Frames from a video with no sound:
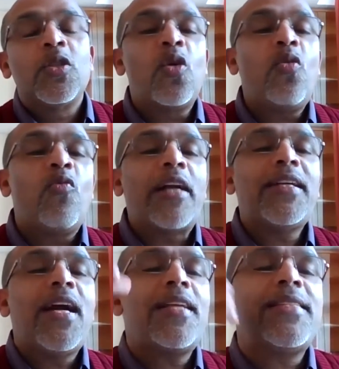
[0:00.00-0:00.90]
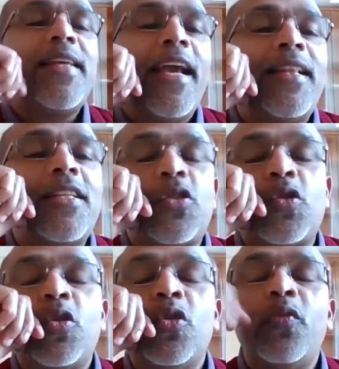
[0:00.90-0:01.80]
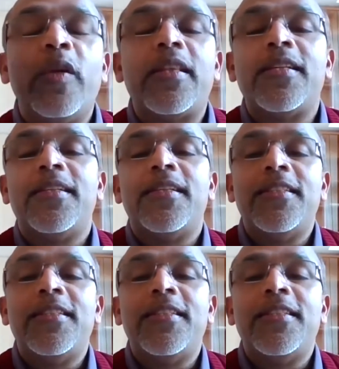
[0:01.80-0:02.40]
So what has Athens to do with uh,